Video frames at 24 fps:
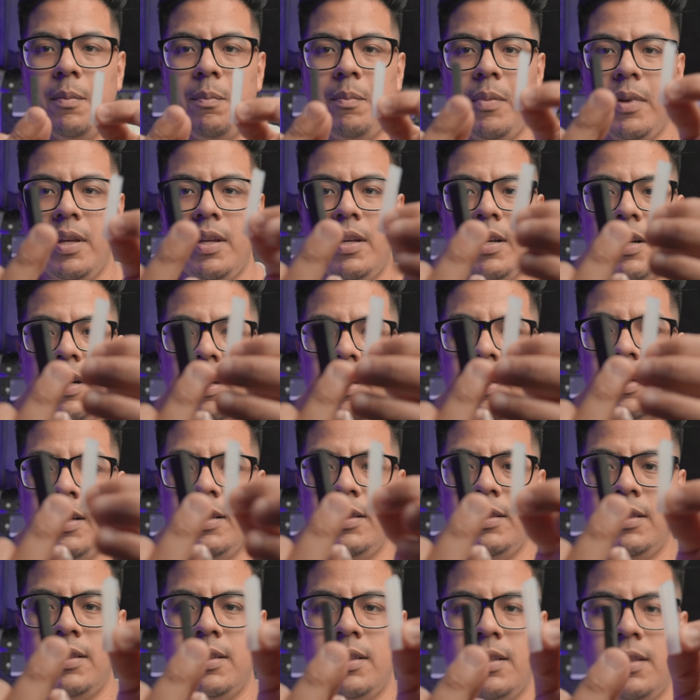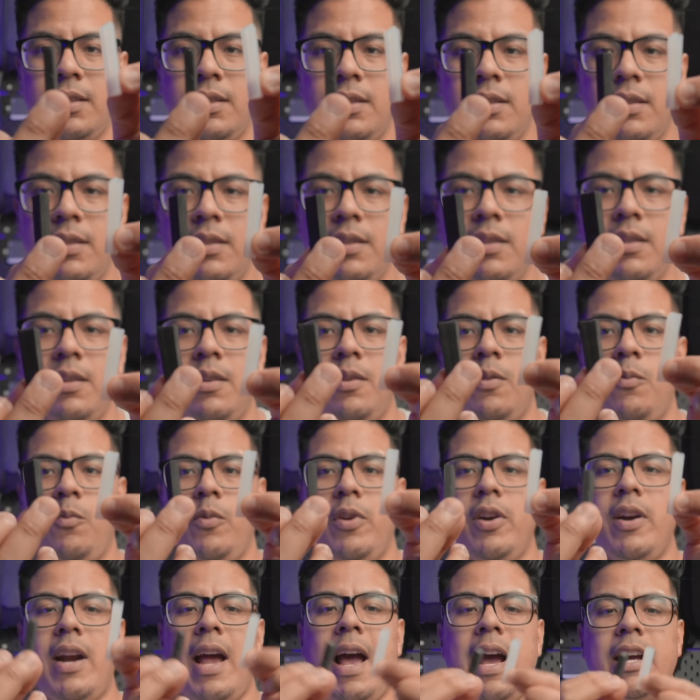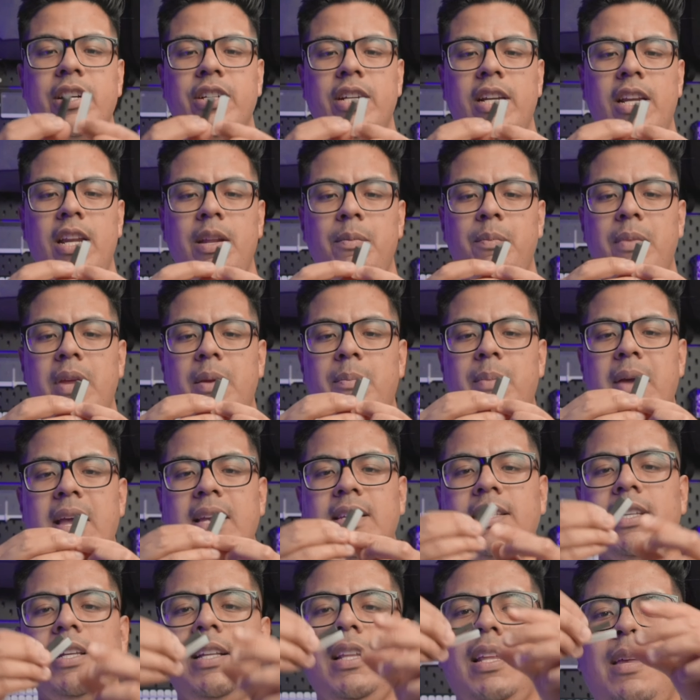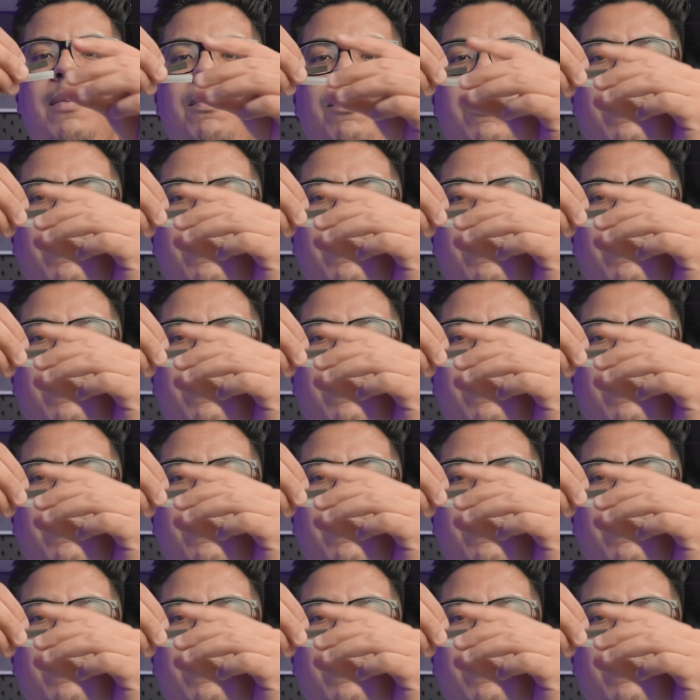because we're actually going to be basically